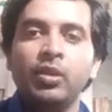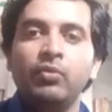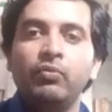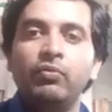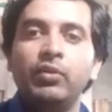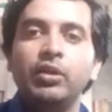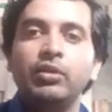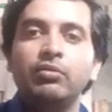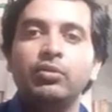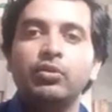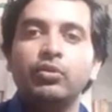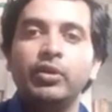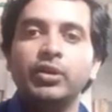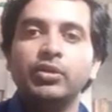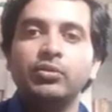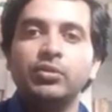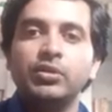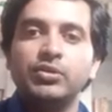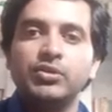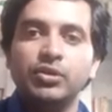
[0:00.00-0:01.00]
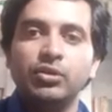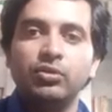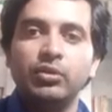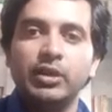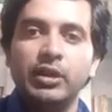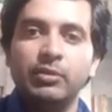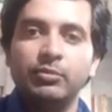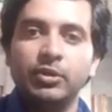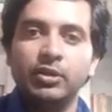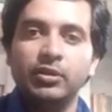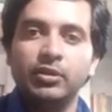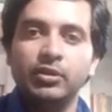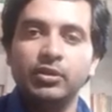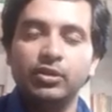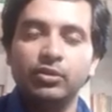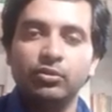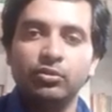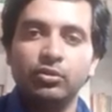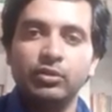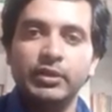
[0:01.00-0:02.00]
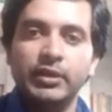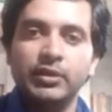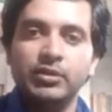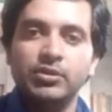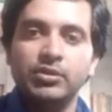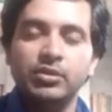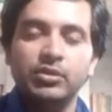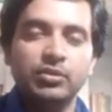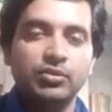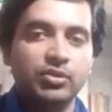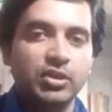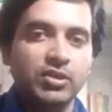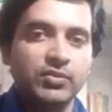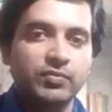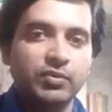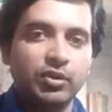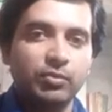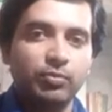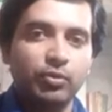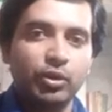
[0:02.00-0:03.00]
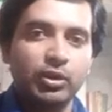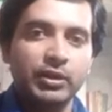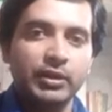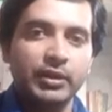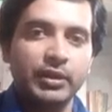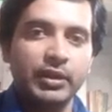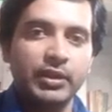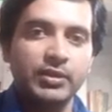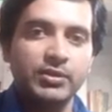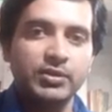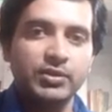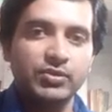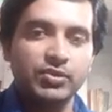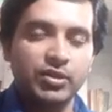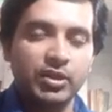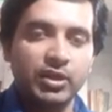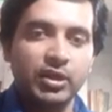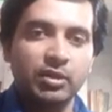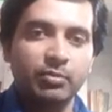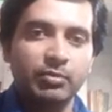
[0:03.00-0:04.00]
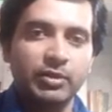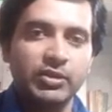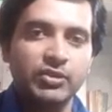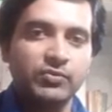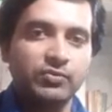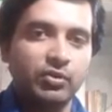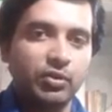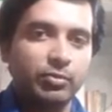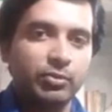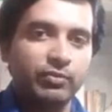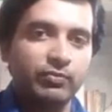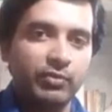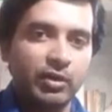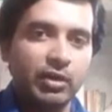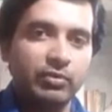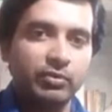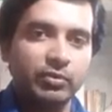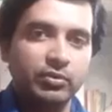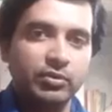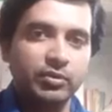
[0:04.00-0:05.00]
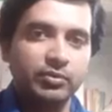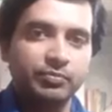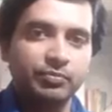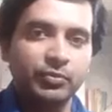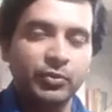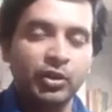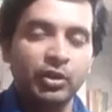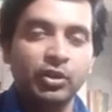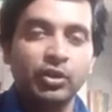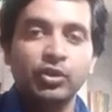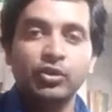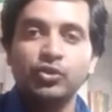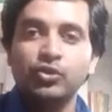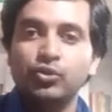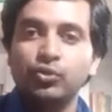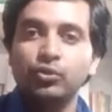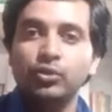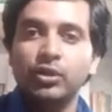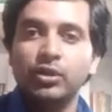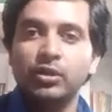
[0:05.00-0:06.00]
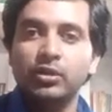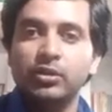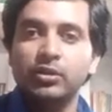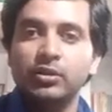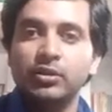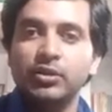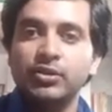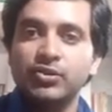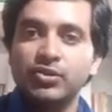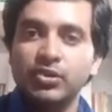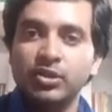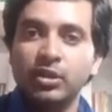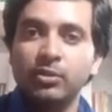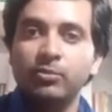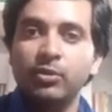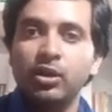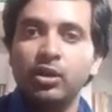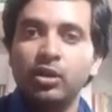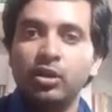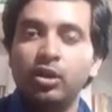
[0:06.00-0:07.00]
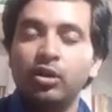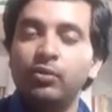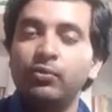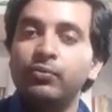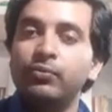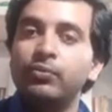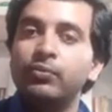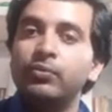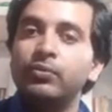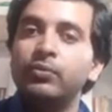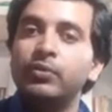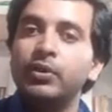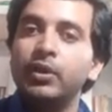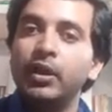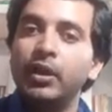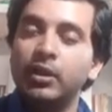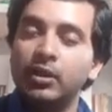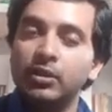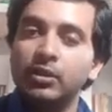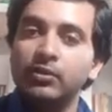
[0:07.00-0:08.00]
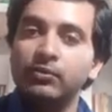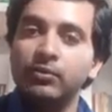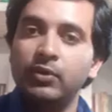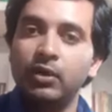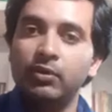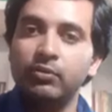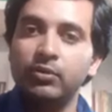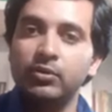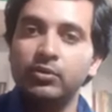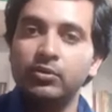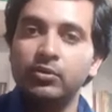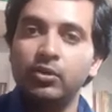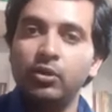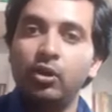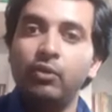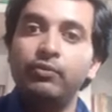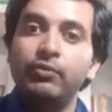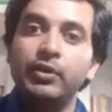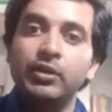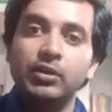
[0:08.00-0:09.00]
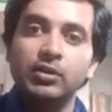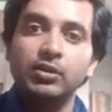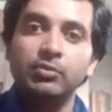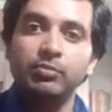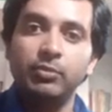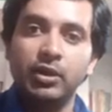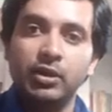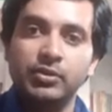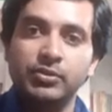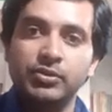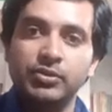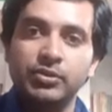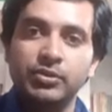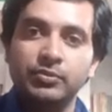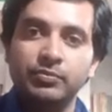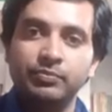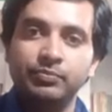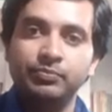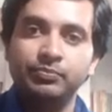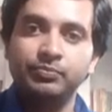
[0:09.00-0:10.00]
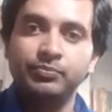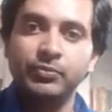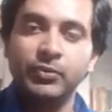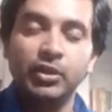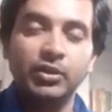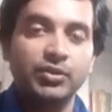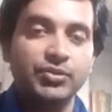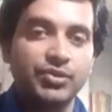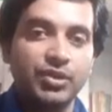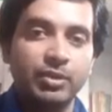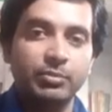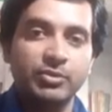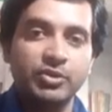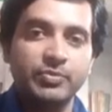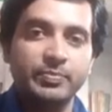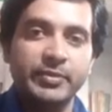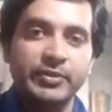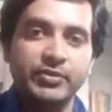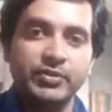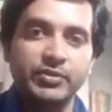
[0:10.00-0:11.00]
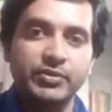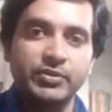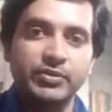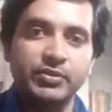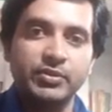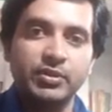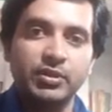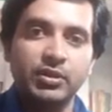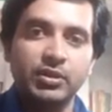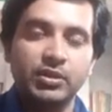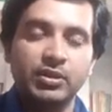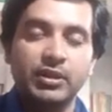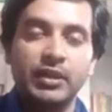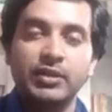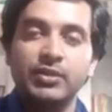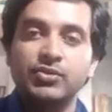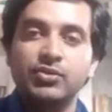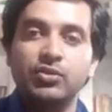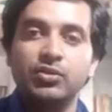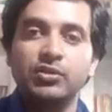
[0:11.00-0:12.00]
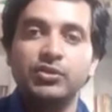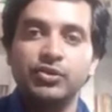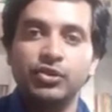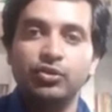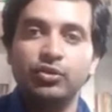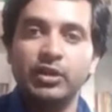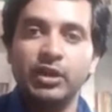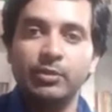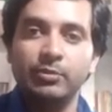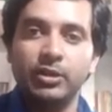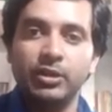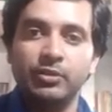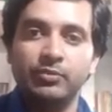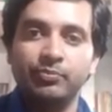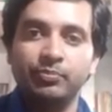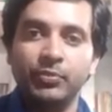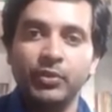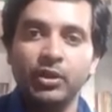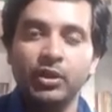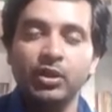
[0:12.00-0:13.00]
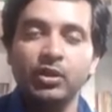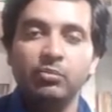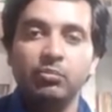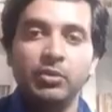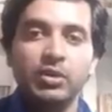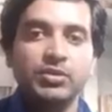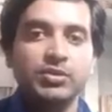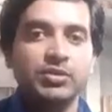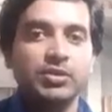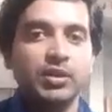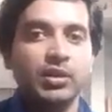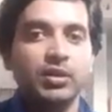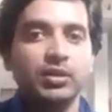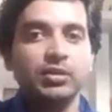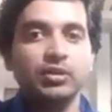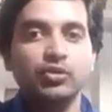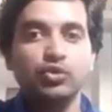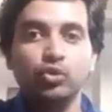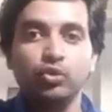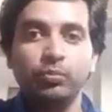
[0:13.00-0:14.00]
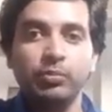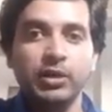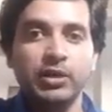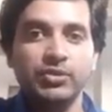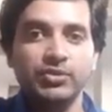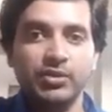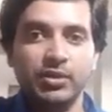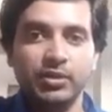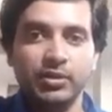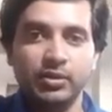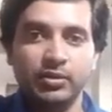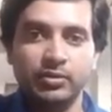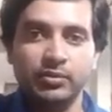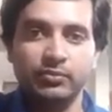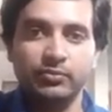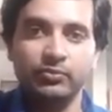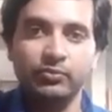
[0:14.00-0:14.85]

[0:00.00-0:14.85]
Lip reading: When you are going to the xenogamy, you know that transfer of pollen grains is taking place from a flower to the stigma of another flower of another plant in the same species. That is called xenogamy. Means here the two plants are here.